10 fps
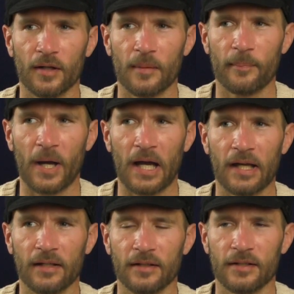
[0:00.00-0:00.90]
a,
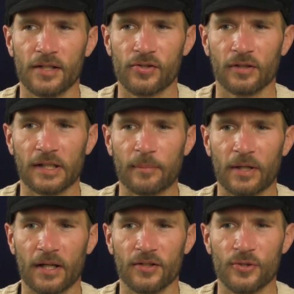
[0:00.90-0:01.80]
mine initially, but
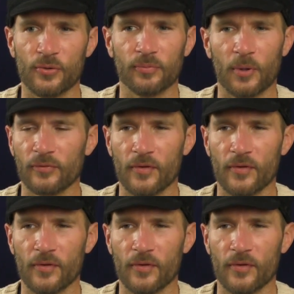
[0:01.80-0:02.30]
I'd use most